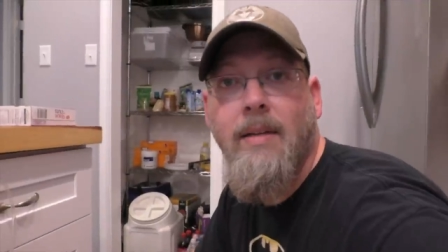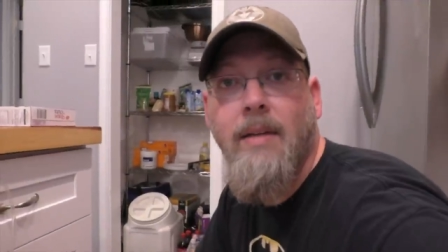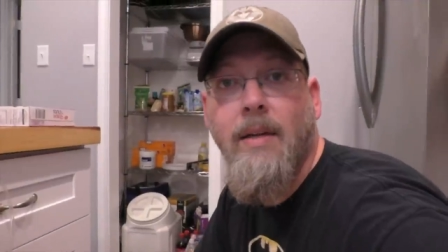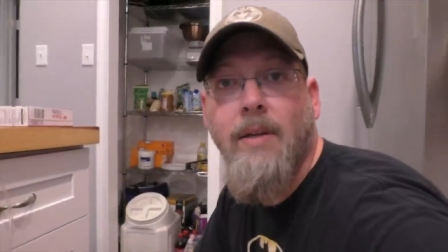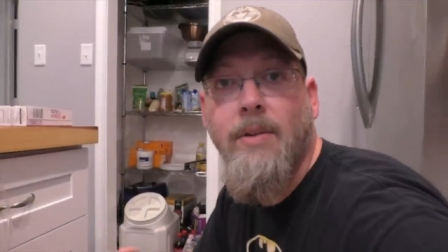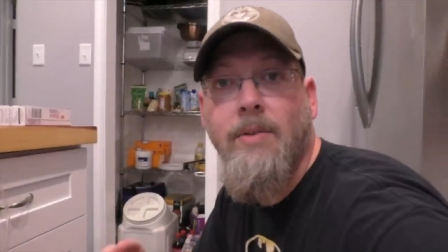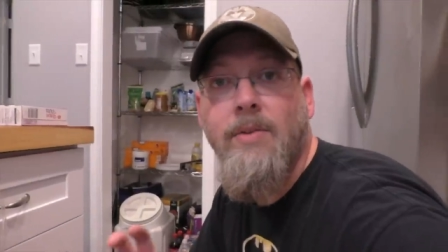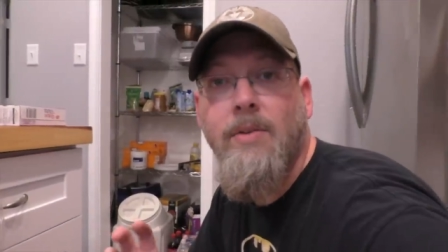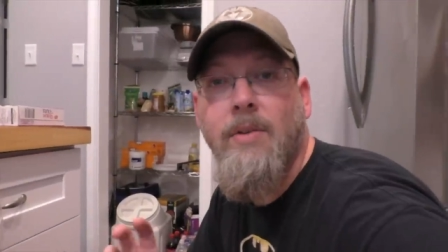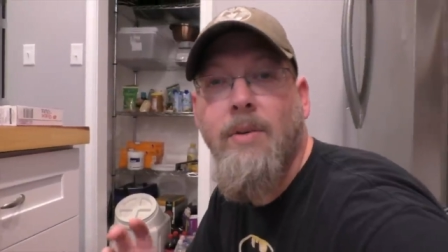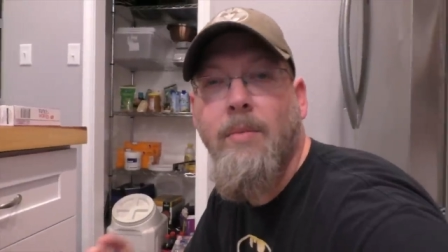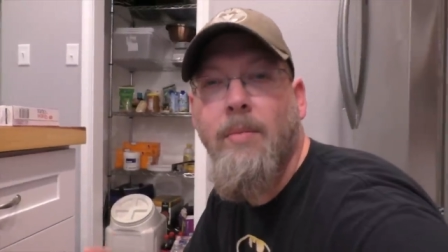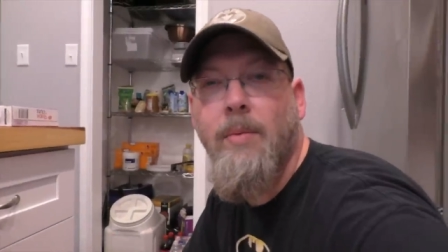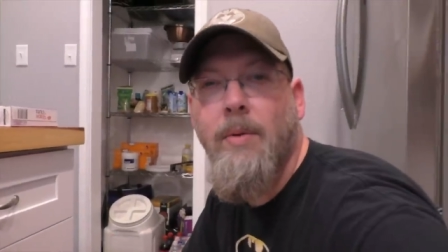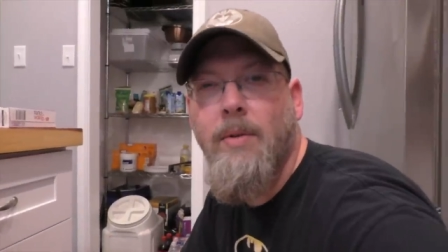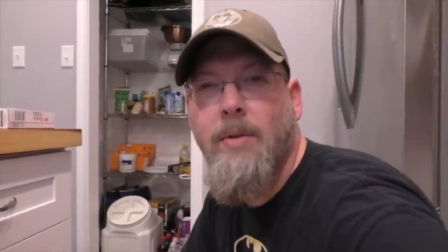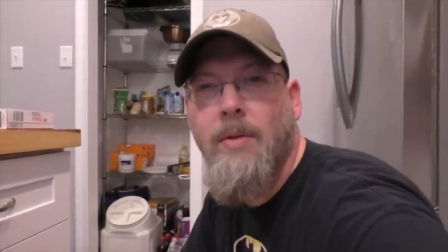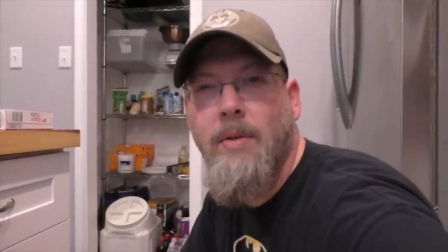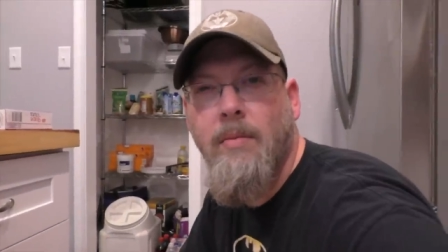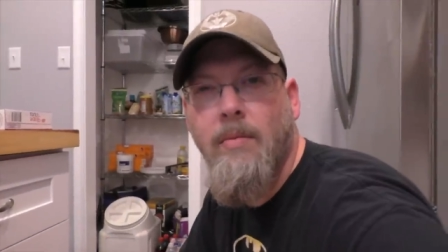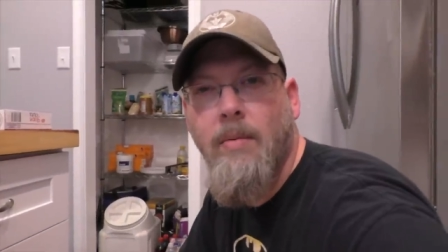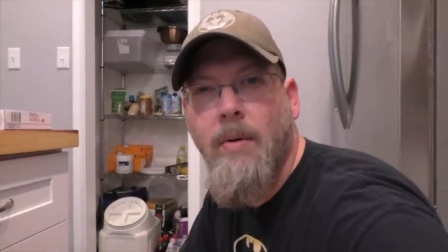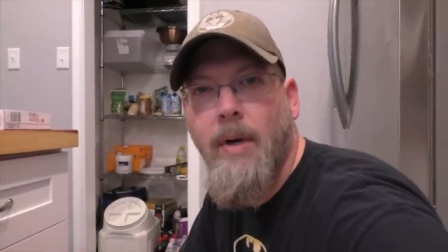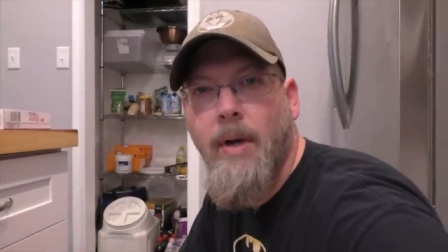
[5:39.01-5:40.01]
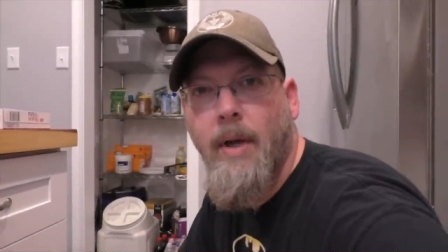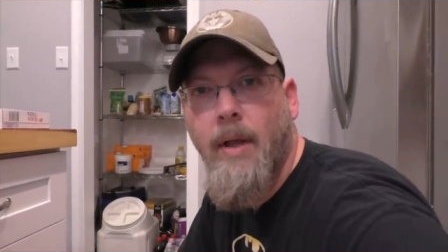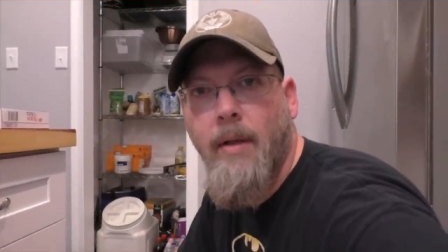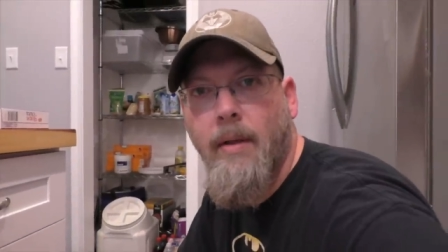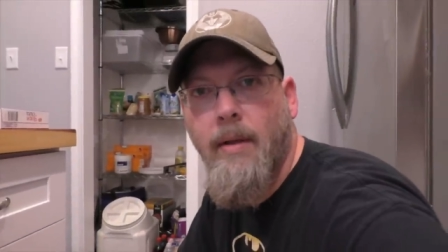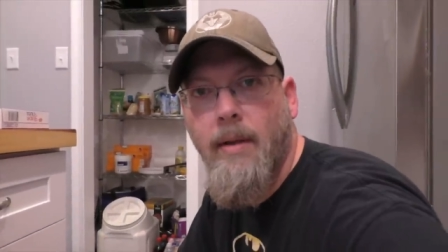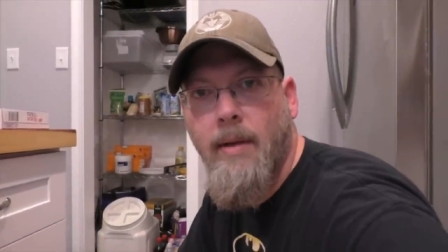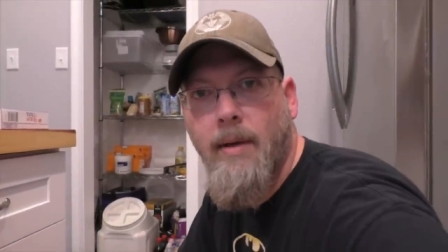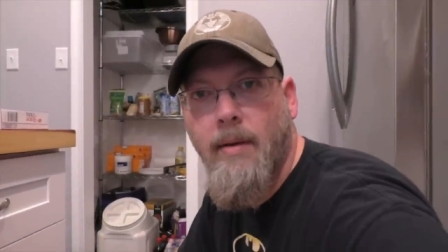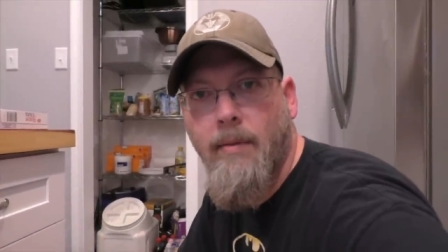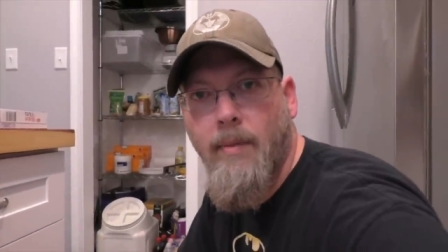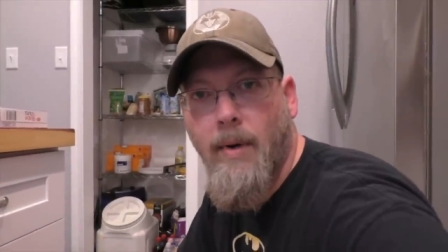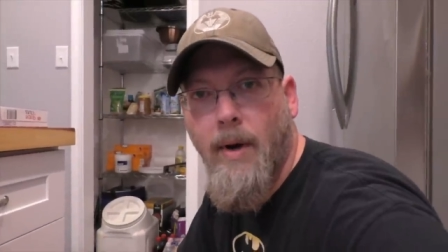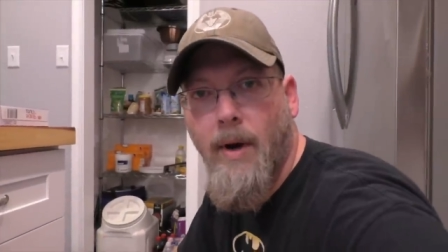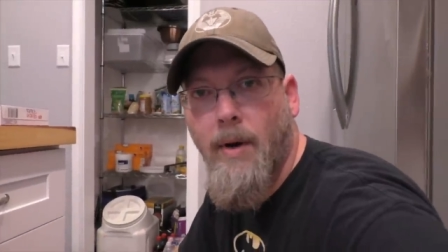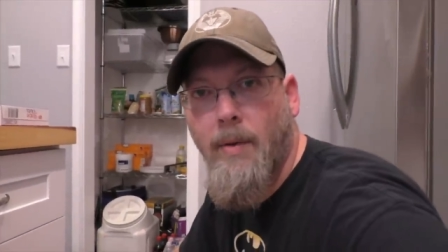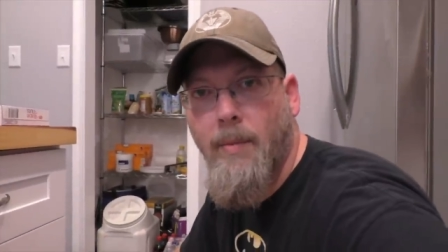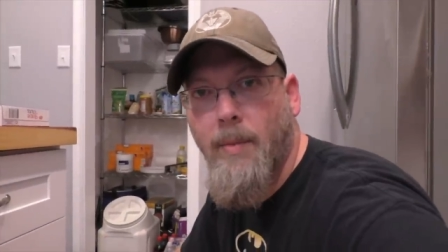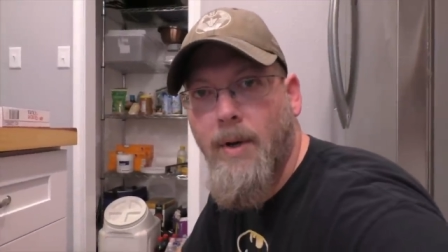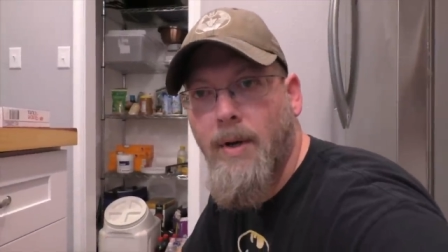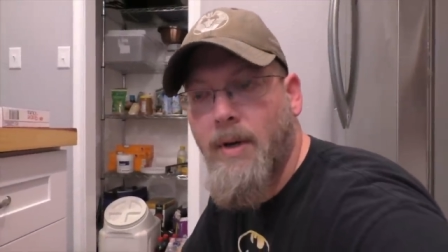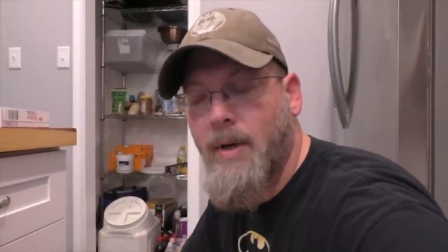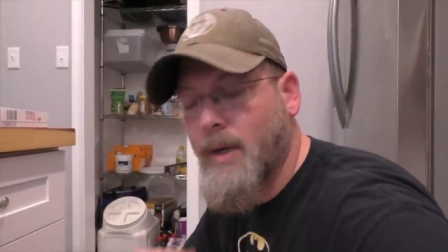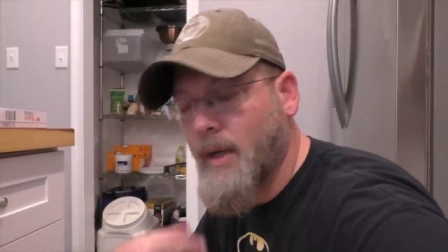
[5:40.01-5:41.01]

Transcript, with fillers: a super super healthy environment